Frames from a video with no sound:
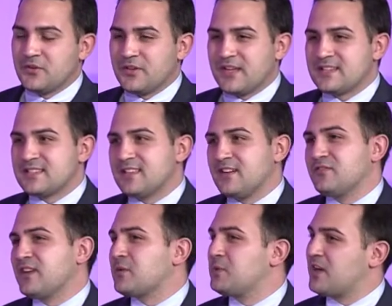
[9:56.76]
All that stuff.
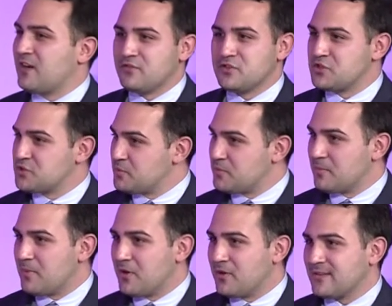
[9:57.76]
Like we covered the Super
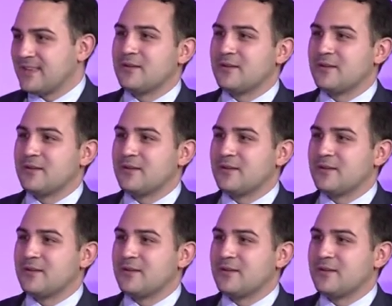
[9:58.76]
Bowl.